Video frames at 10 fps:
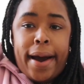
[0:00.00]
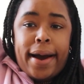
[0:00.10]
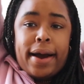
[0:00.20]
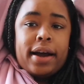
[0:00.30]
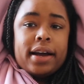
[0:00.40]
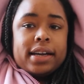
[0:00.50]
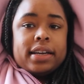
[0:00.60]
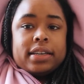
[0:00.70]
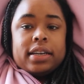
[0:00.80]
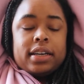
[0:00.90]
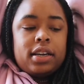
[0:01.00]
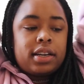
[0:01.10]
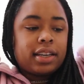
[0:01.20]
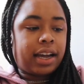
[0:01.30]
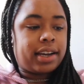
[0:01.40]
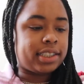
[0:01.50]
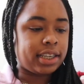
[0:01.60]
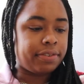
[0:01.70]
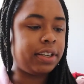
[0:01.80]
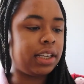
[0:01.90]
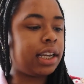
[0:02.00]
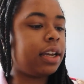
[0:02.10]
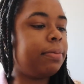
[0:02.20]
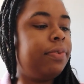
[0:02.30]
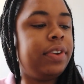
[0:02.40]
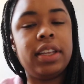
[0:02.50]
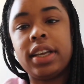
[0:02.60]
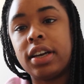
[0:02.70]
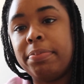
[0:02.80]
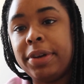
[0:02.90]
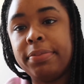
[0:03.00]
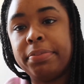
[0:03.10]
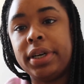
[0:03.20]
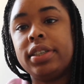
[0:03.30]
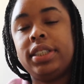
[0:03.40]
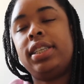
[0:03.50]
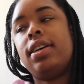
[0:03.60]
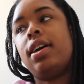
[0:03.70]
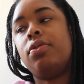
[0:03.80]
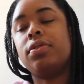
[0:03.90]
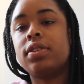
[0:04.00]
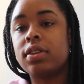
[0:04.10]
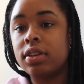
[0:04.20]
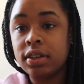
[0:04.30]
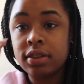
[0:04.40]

Ooh, guys, I feel like I'm feeling a bit burnt out.